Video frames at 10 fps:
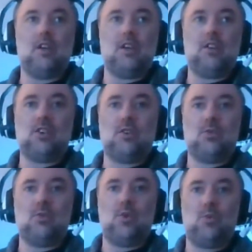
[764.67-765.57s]
So,
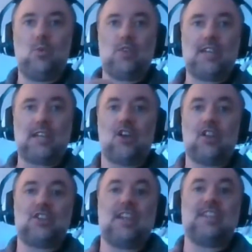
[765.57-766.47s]
you know, the
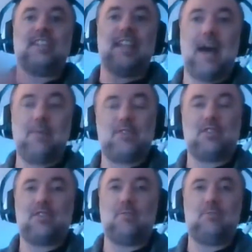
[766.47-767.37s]
technology has
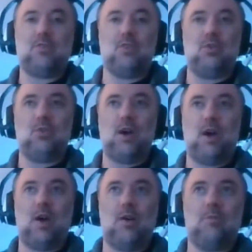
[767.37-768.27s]
leapt to
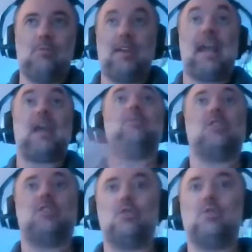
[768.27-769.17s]
being able
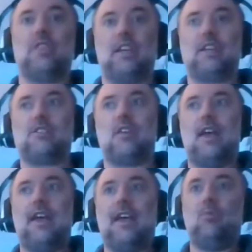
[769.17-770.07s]
to do things
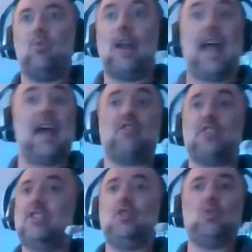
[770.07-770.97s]
in whatever
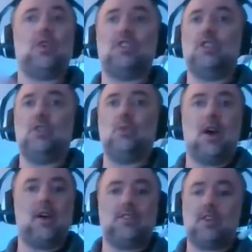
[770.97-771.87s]
it is you want to do.
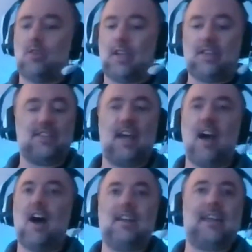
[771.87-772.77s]
So like you say,
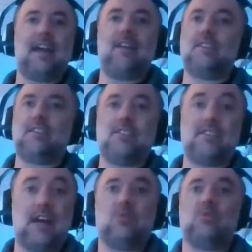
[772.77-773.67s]
art, characters,
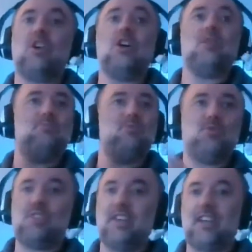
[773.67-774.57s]
sound,
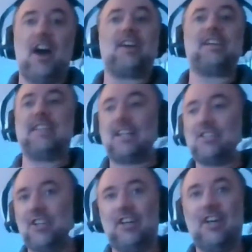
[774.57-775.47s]
music,
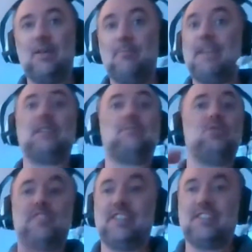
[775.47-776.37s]
architecture, making
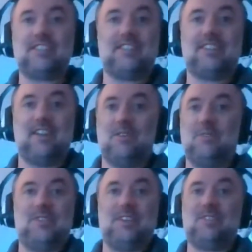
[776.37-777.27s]
movies, you
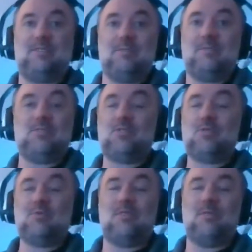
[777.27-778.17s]
know,
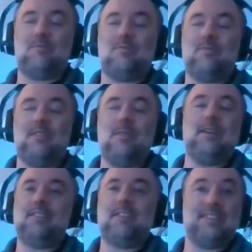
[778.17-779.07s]

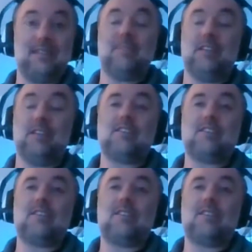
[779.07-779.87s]
it's limitless.